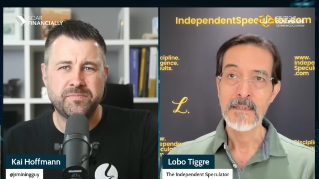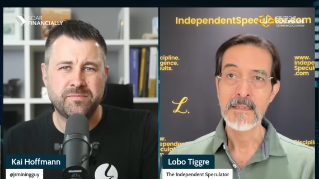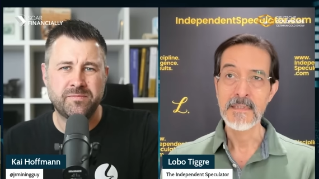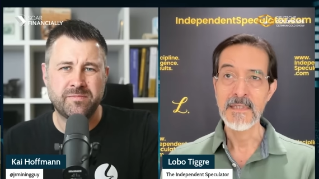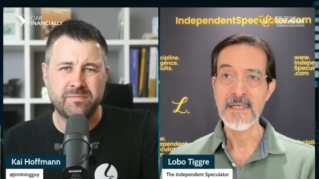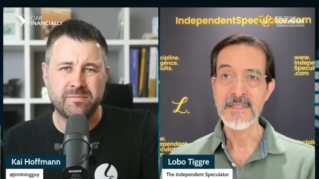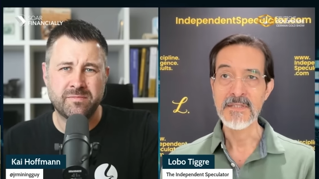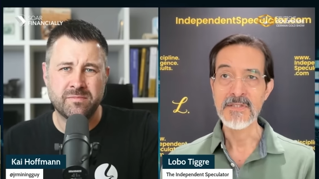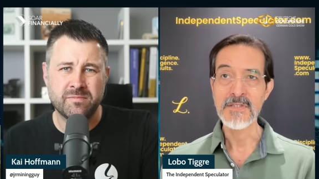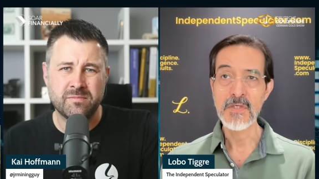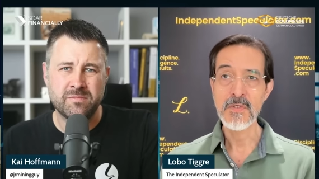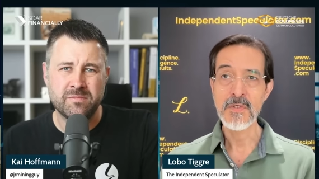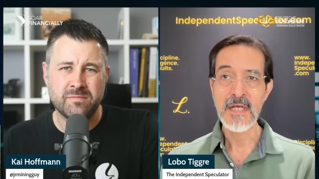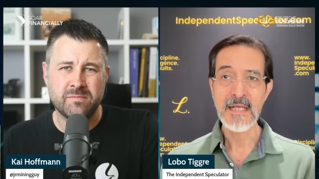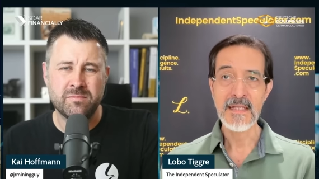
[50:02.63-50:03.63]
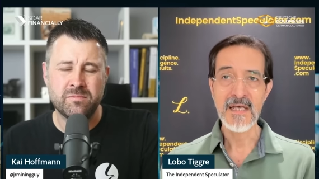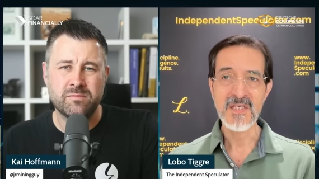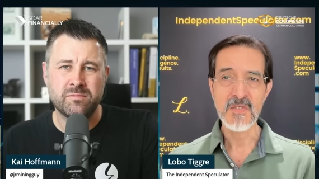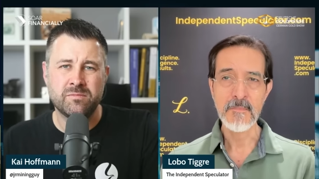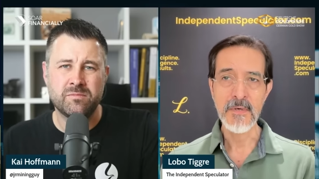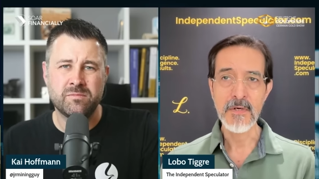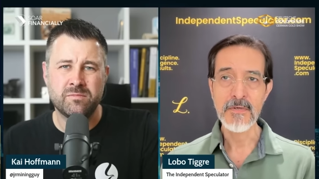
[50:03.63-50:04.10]
Speaker 1: yeah, since you and I last
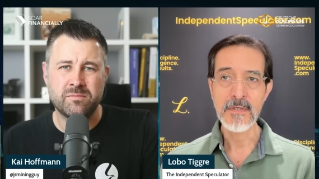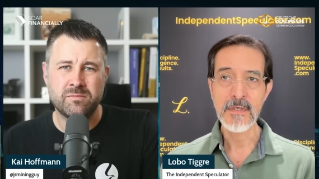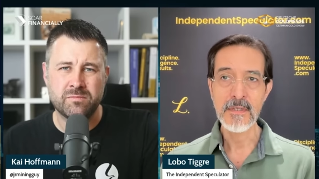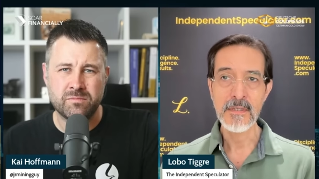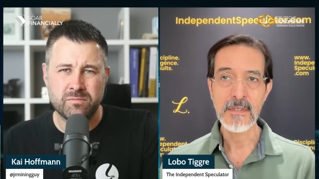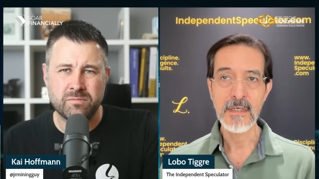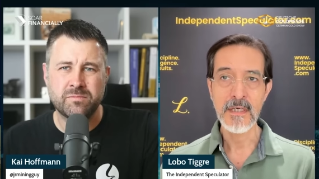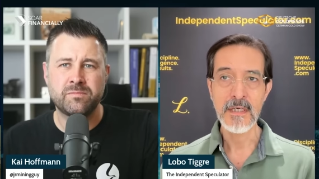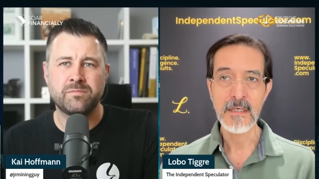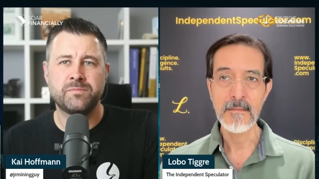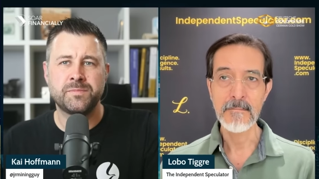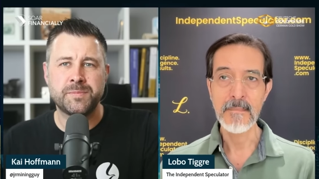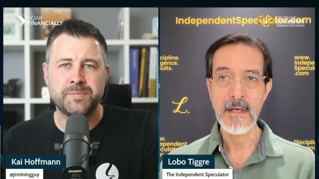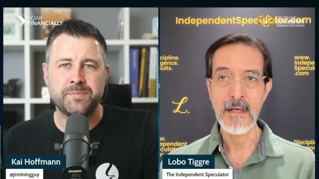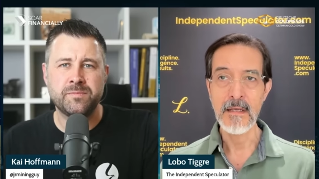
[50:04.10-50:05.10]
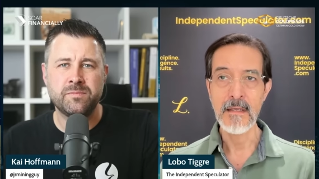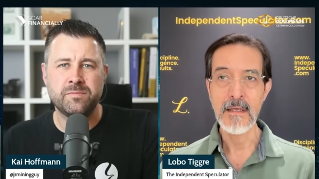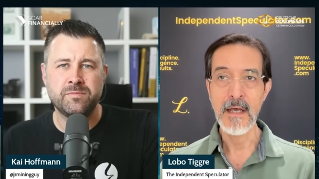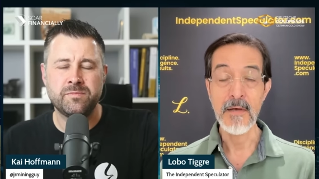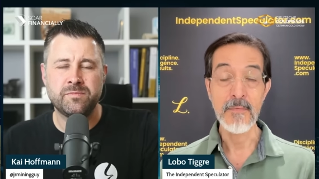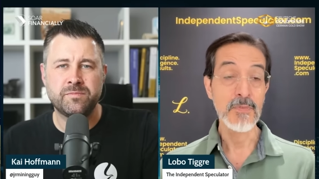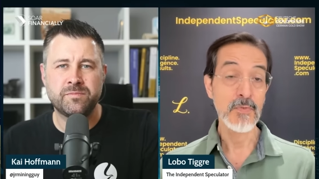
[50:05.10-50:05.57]
spoke, um,
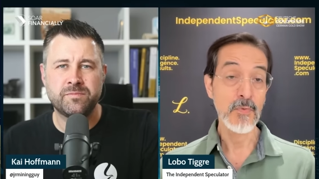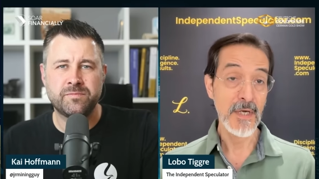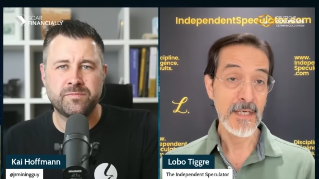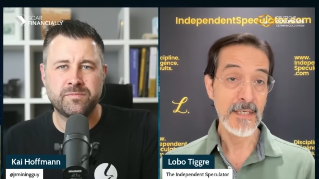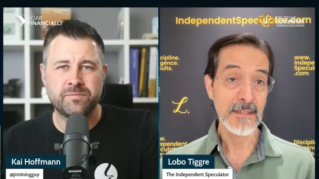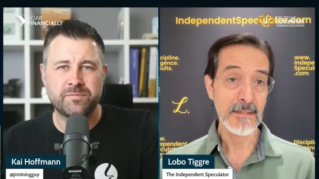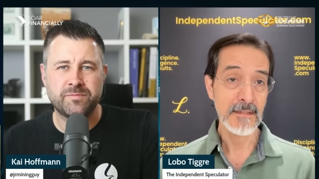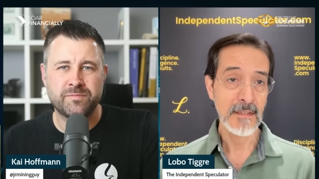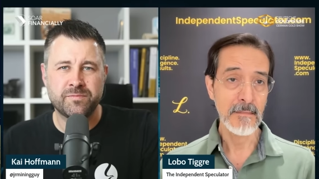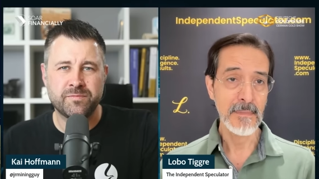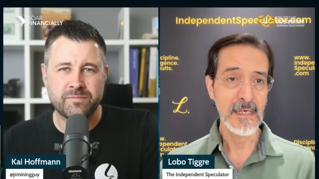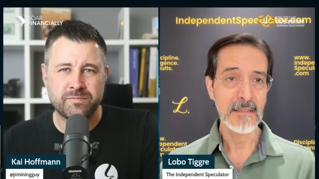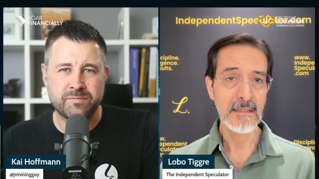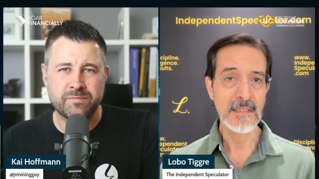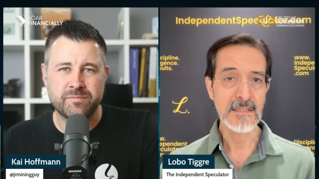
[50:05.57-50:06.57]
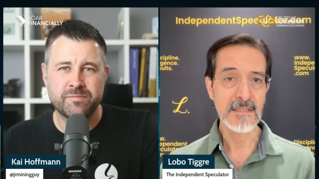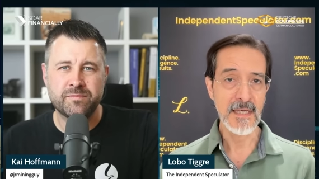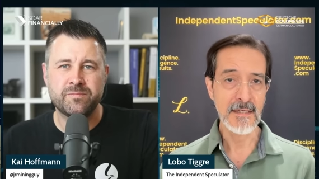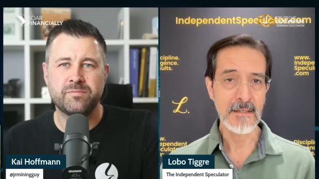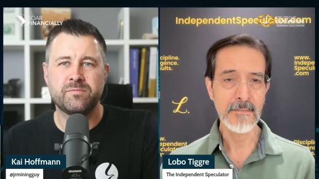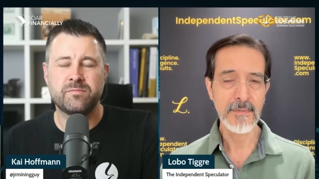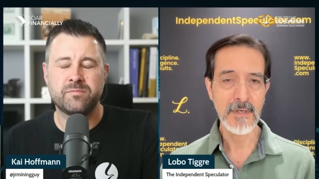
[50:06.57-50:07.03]
I was right about
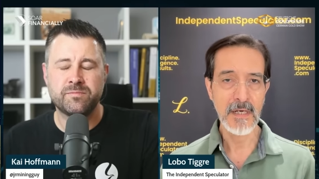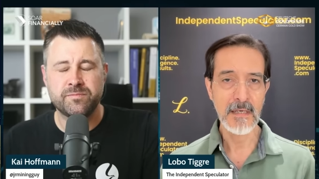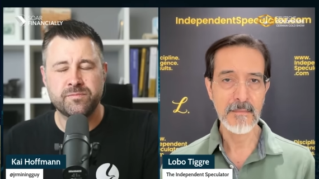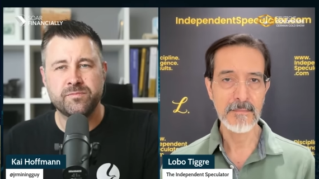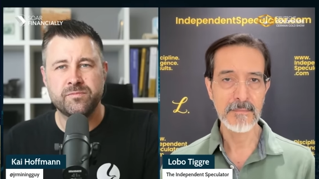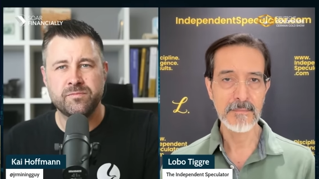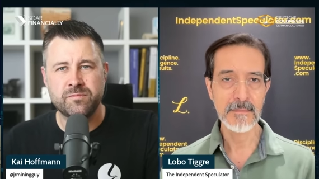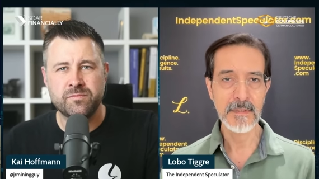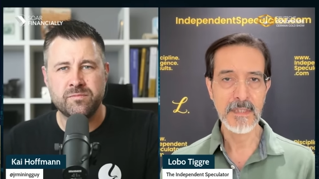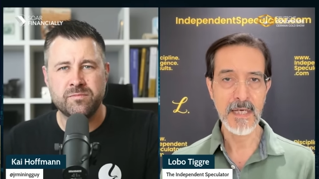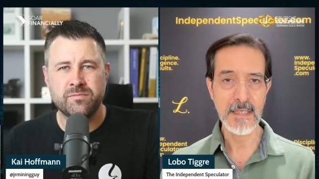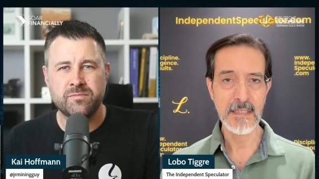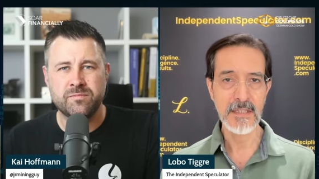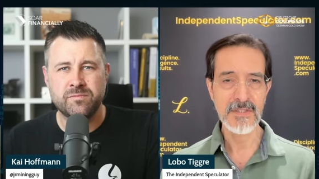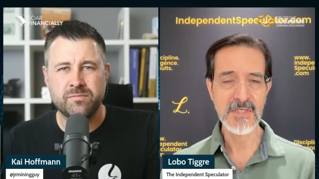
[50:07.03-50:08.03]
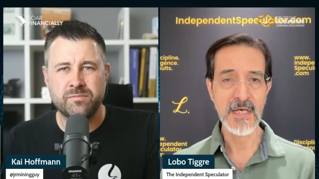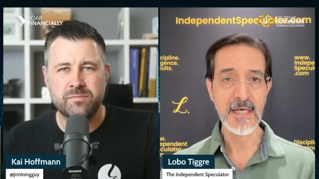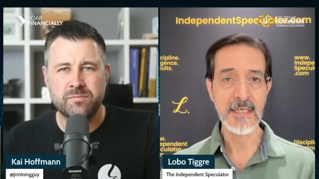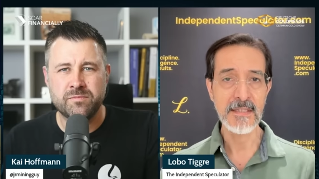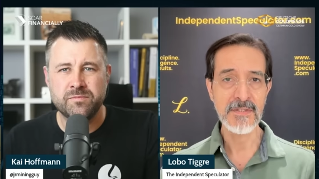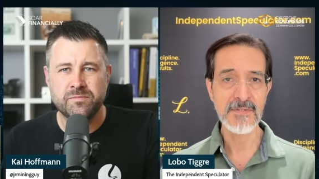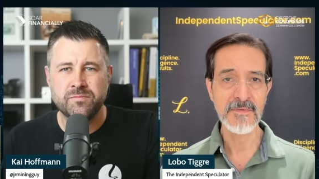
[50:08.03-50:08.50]
Kazatomprom cutting its
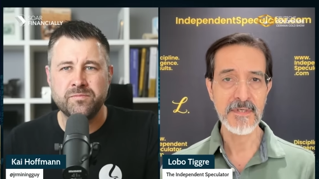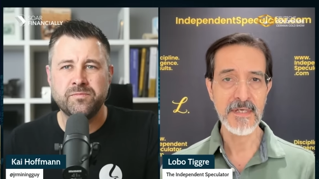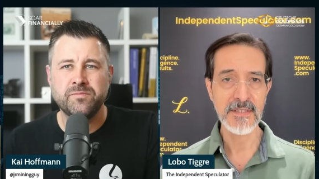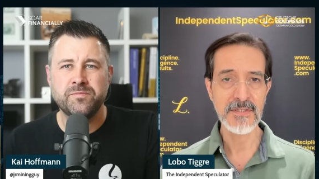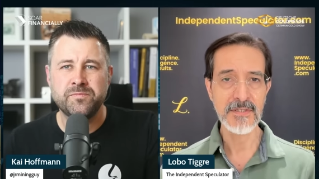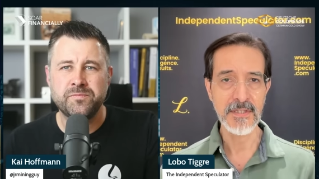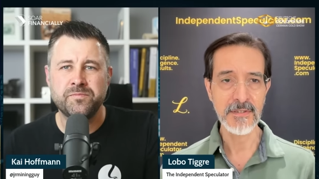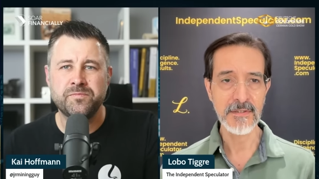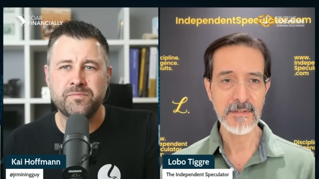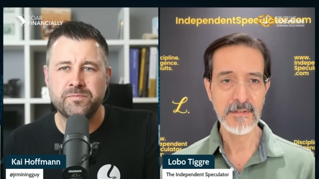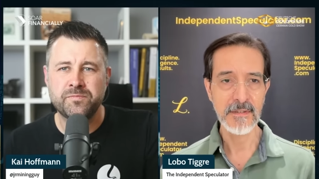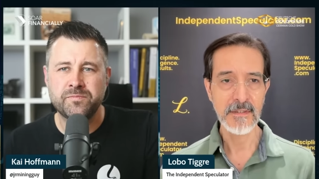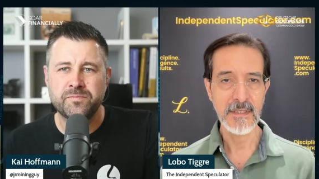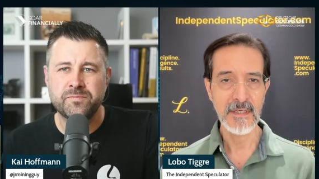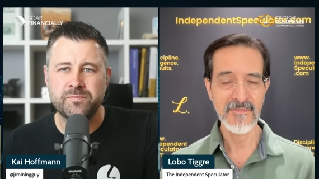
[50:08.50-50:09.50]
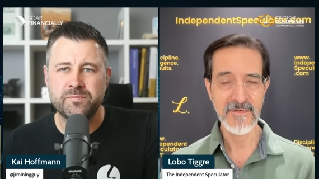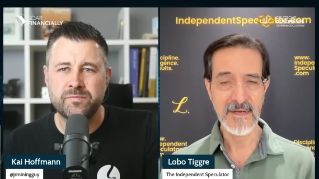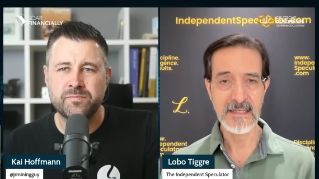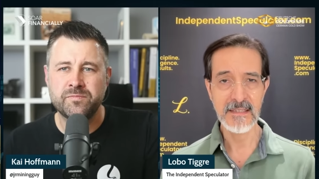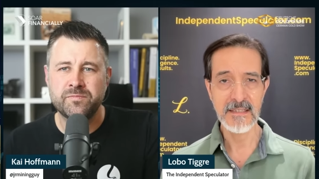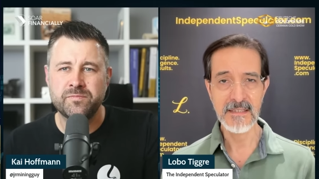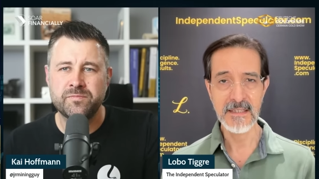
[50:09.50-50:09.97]
guidance for next year. They
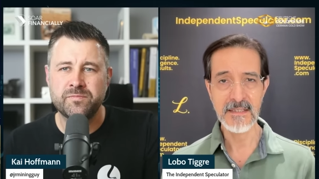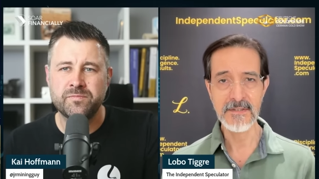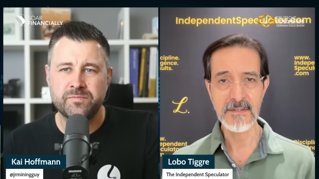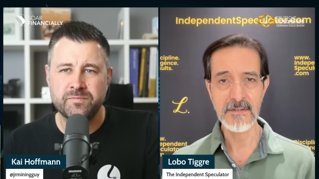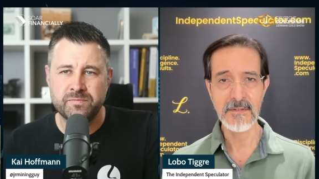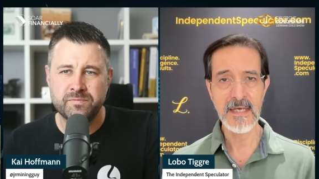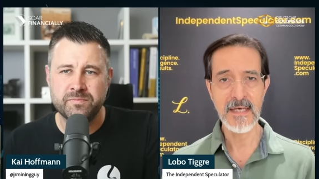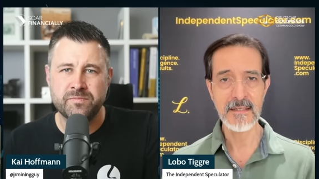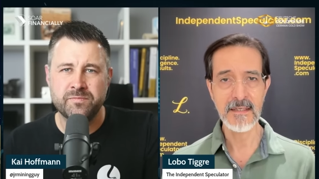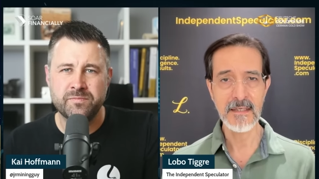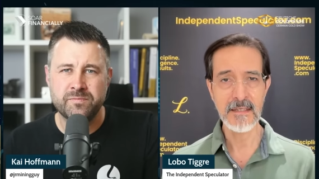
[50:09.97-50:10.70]
finally did do that. They